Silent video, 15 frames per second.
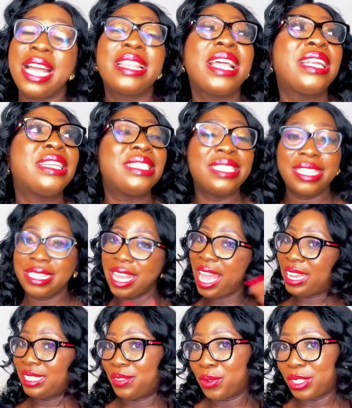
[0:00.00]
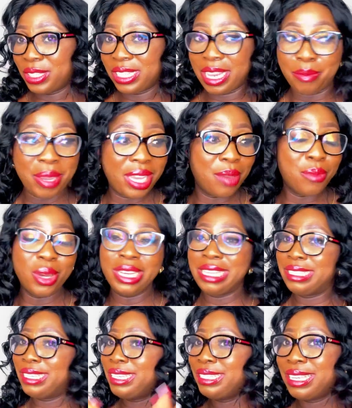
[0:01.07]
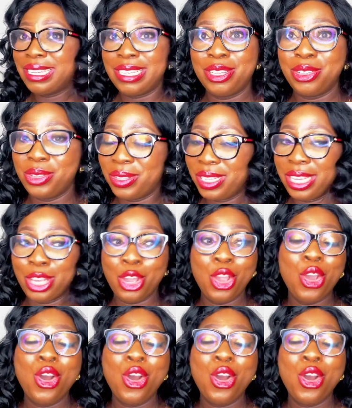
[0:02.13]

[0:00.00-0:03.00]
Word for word: And that is it, guys, for today. Making money is easier than you think.